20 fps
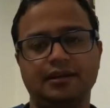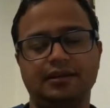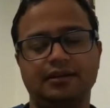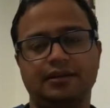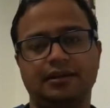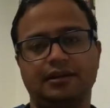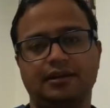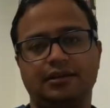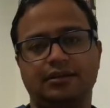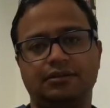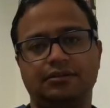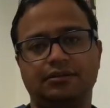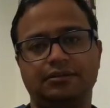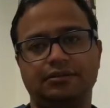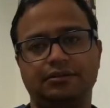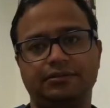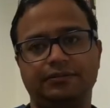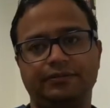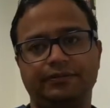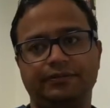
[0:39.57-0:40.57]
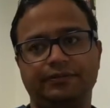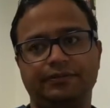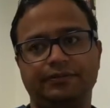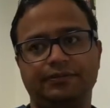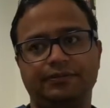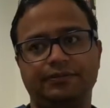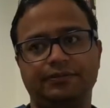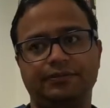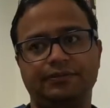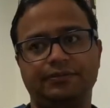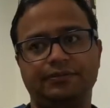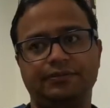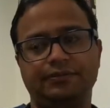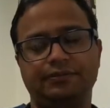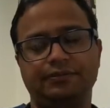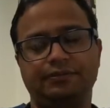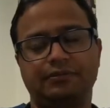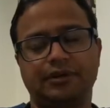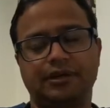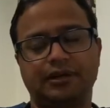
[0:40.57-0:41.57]
Now,
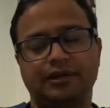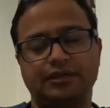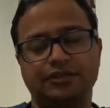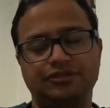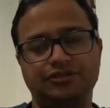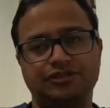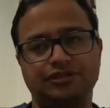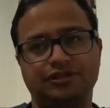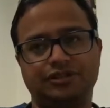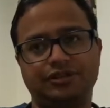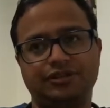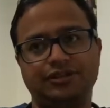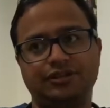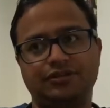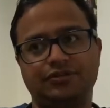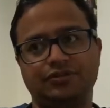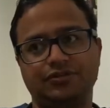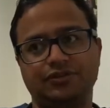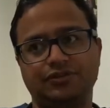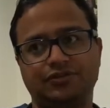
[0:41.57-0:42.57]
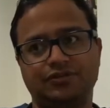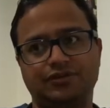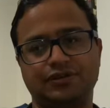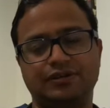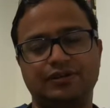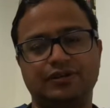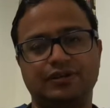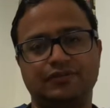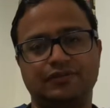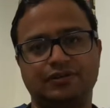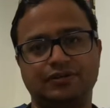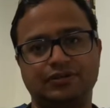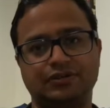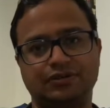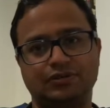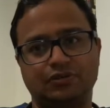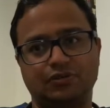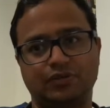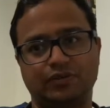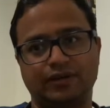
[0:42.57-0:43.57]
my journey to Australia
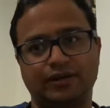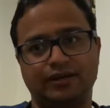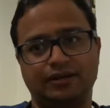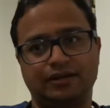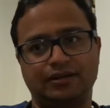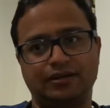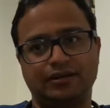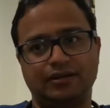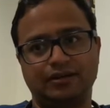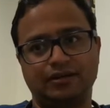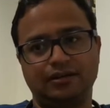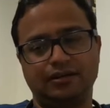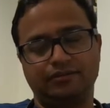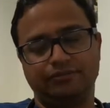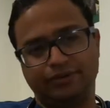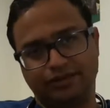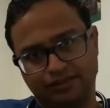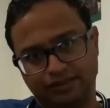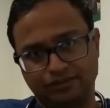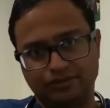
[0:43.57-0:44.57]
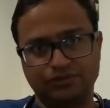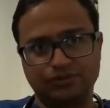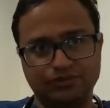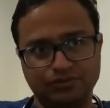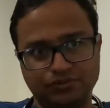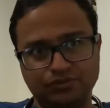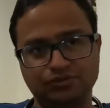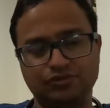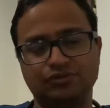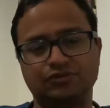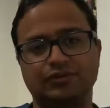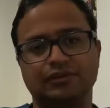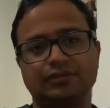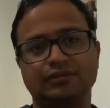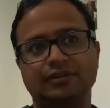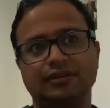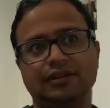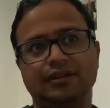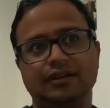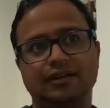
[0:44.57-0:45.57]
was quite a bit
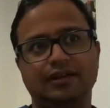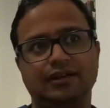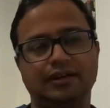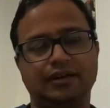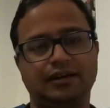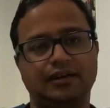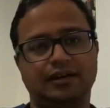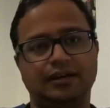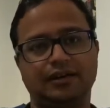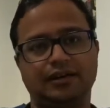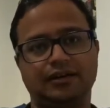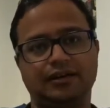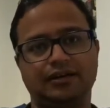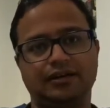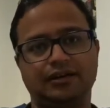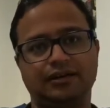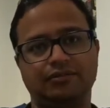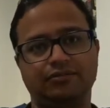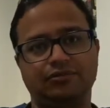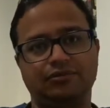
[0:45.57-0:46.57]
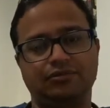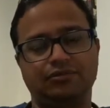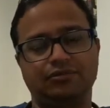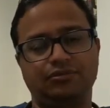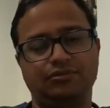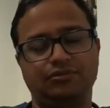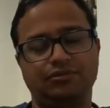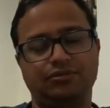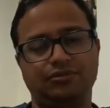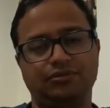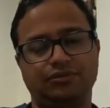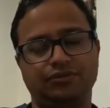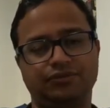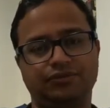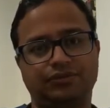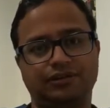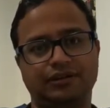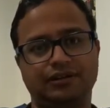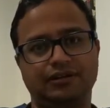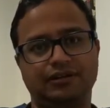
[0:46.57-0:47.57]
unusual. I came to
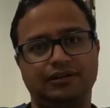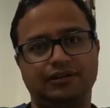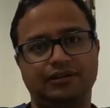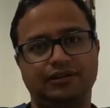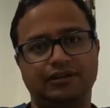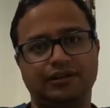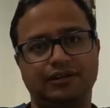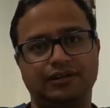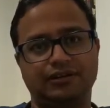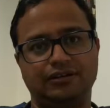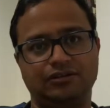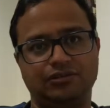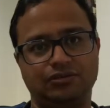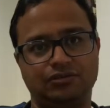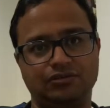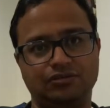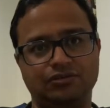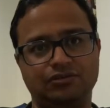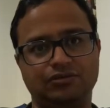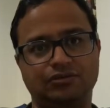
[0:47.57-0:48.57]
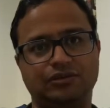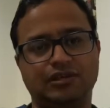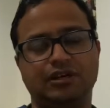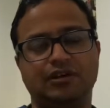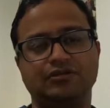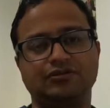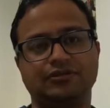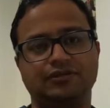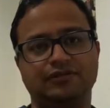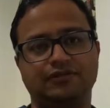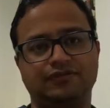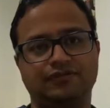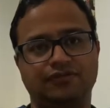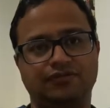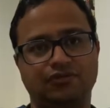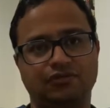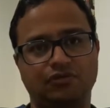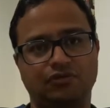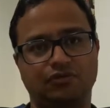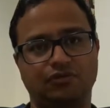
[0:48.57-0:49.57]
Australia in
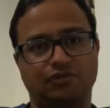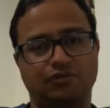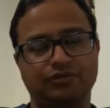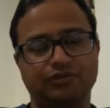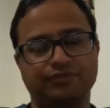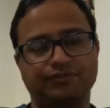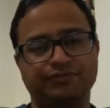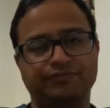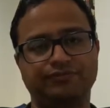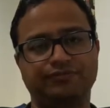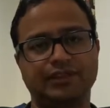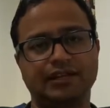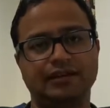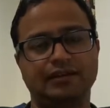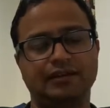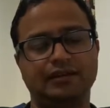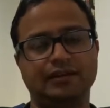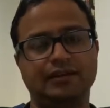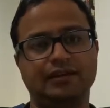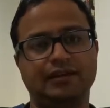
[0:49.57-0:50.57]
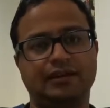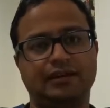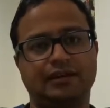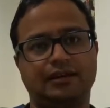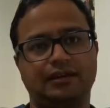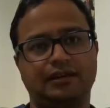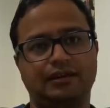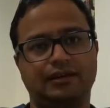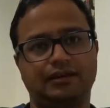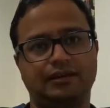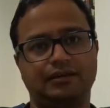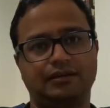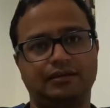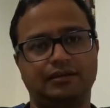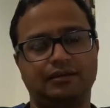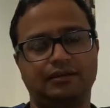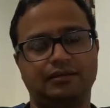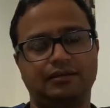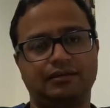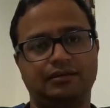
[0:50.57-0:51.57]
2004,
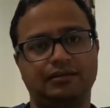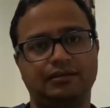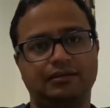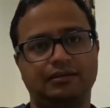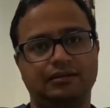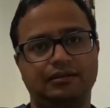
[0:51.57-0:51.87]
and